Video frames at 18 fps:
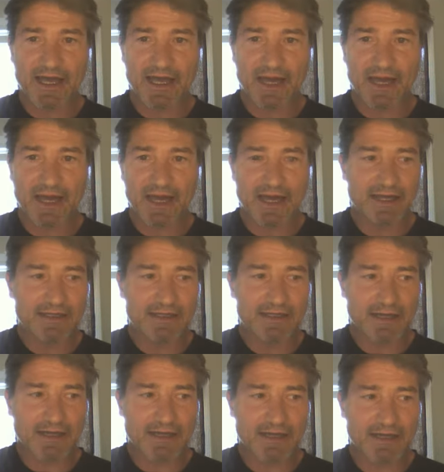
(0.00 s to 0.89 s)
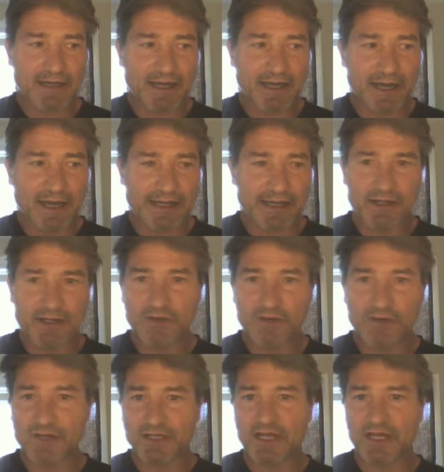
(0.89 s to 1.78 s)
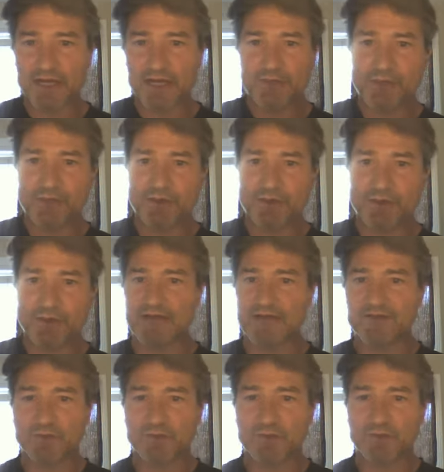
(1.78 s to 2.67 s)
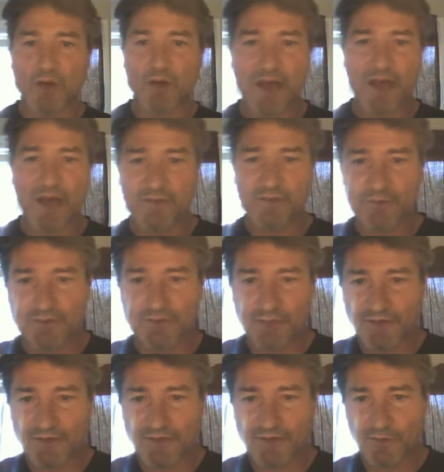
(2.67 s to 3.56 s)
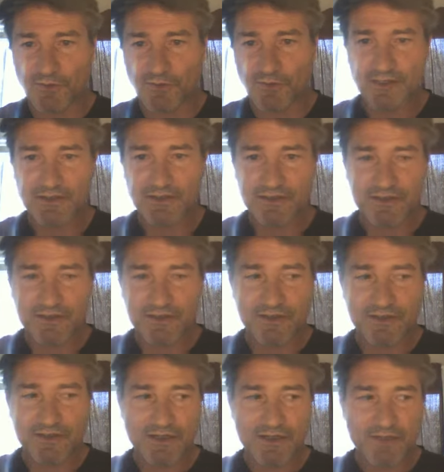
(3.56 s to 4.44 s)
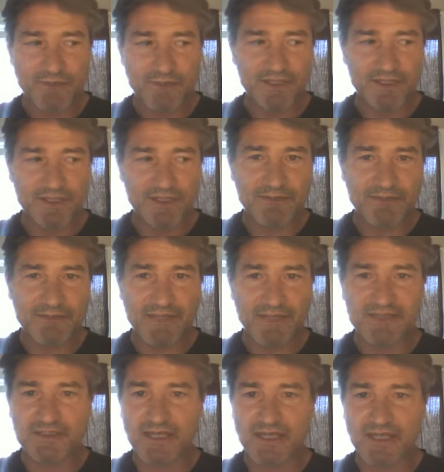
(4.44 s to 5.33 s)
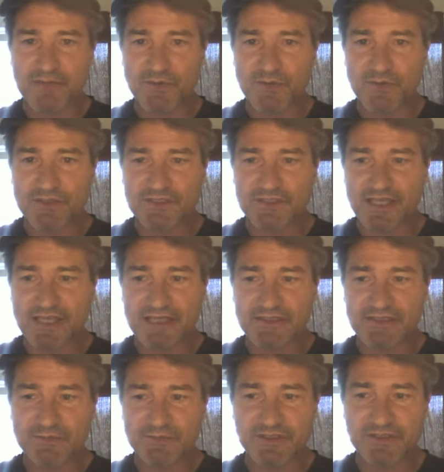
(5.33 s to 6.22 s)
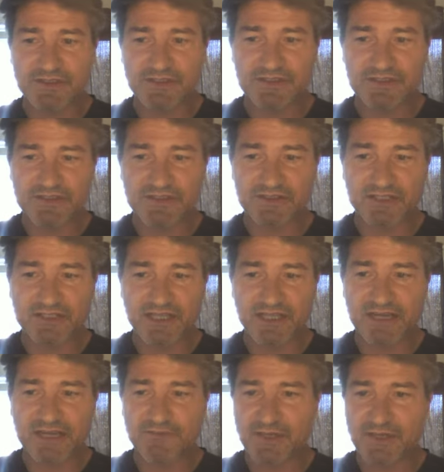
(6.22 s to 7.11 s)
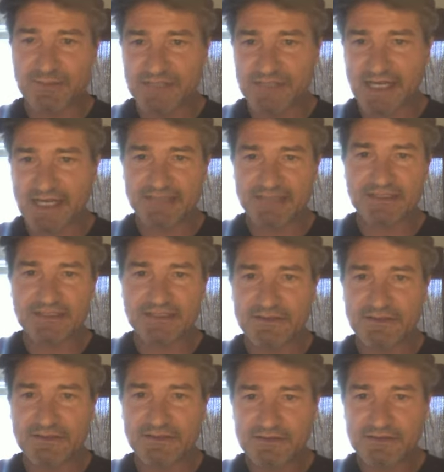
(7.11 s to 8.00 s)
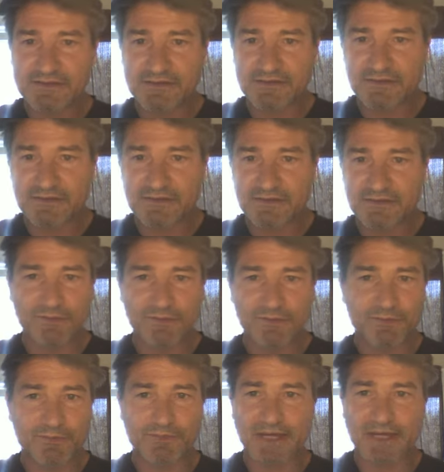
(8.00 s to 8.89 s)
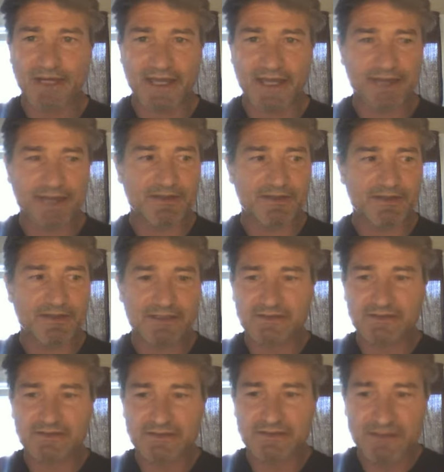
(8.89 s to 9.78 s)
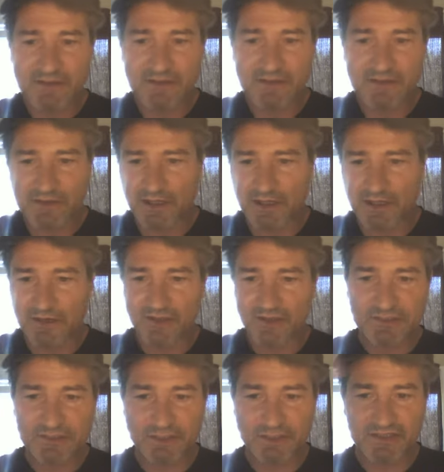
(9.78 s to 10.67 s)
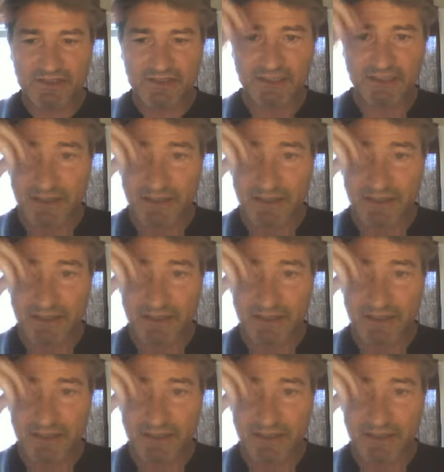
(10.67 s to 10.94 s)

I I know that a lot of people have some qualms with me for it, but it makes a lot more sense because there's a lot of objection through by atheists, uh, uh especially